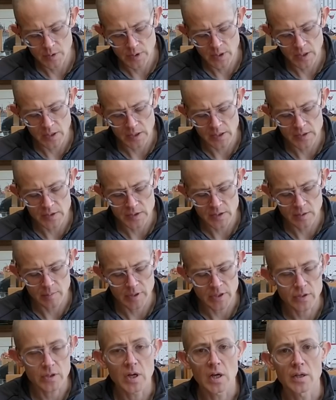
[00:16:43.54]
thing I can say
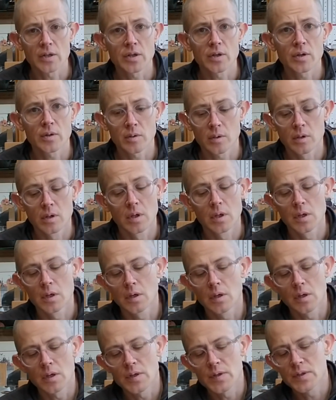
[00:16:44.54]
about Cha Tou,
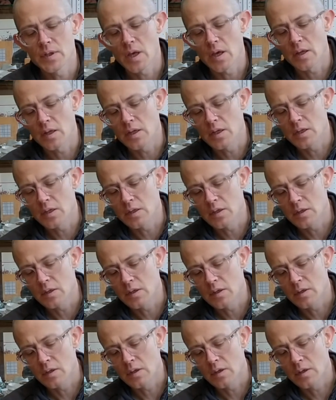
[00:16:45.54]
is that it
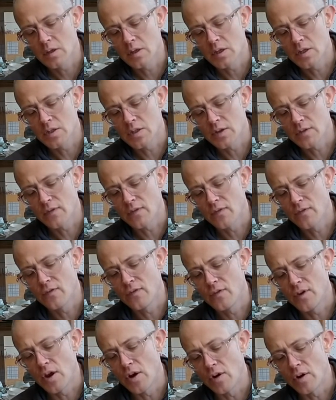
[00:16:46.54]
is
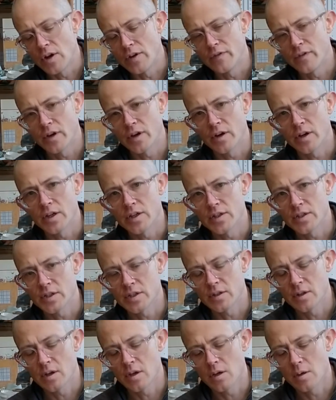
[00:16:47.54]
very, very
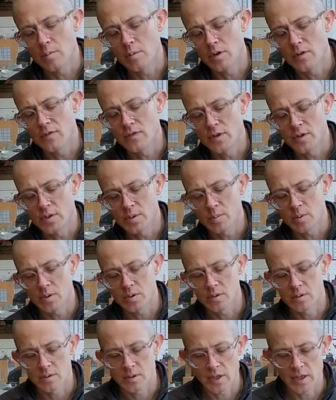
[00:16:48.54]

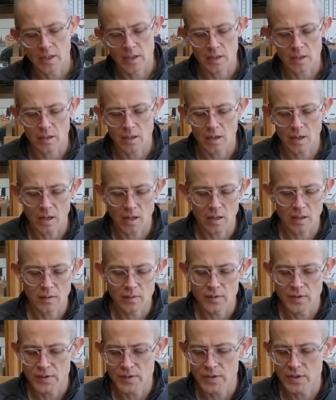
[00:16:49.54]
infusible. Like
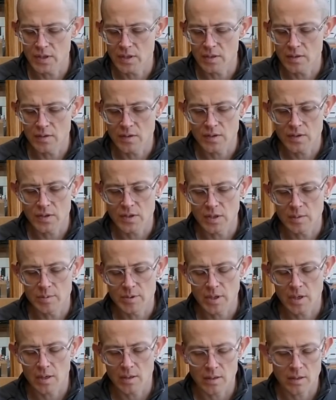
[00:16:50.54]
this deep's
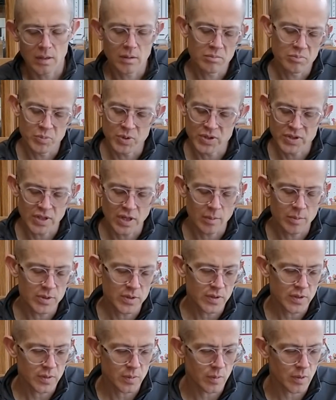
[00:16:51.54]
color, the same as
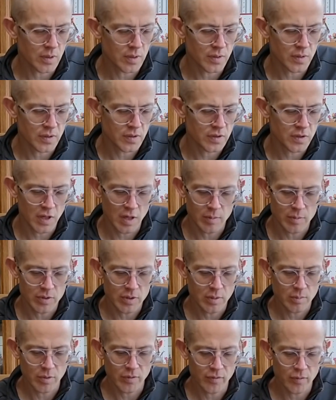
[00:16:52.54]
this one, the same as
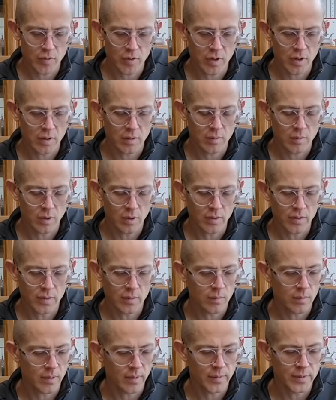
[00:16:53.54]
number 4, where
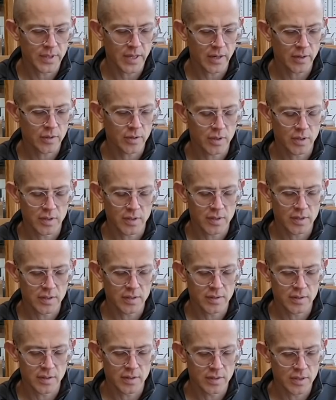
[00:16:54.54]
it was actually
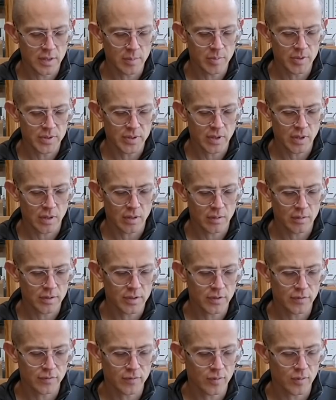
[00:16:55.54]
the deepest color was
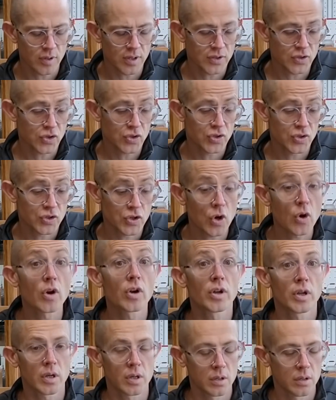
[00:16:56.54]
at 4. It
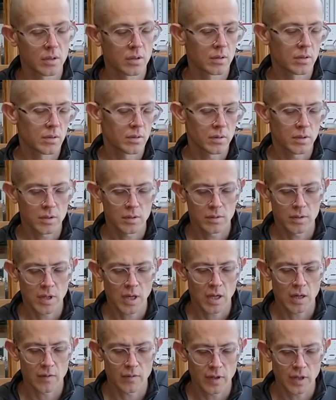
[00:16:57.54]
started
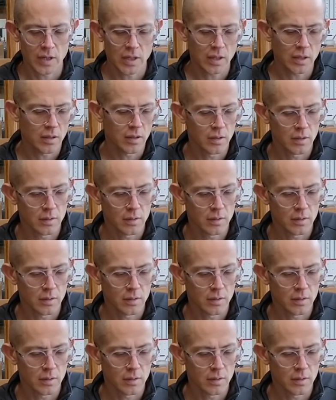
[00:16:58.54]
kind of getting